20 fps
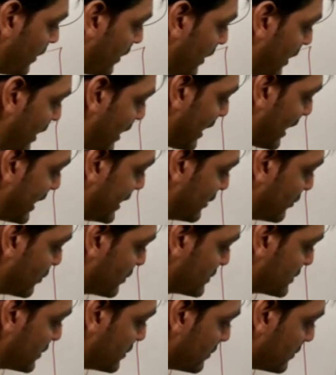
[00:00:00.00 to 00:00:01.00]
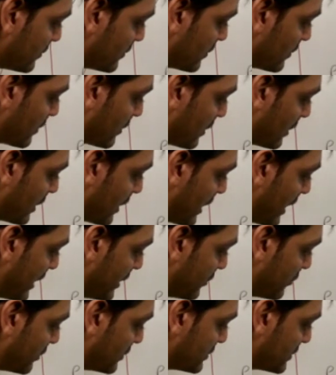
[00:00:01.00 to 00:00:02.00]
hydrogen
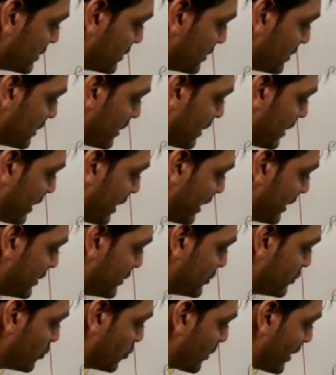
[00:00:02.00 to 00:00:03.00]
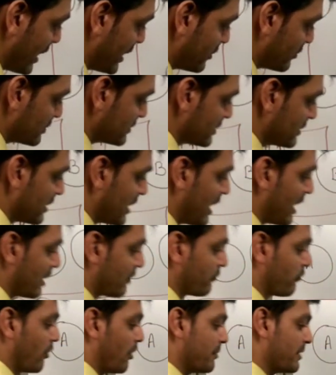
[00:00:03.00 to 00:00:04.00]
and 2 hydrogen
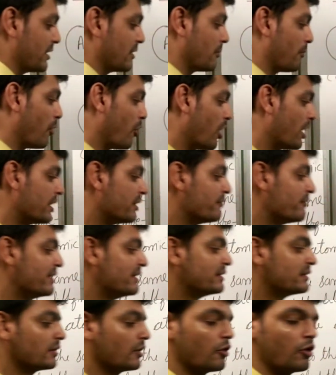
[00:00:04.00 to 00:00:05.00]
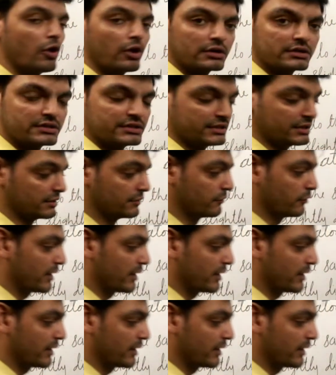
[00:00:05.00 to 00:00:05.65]
are forming a bond with oxygen.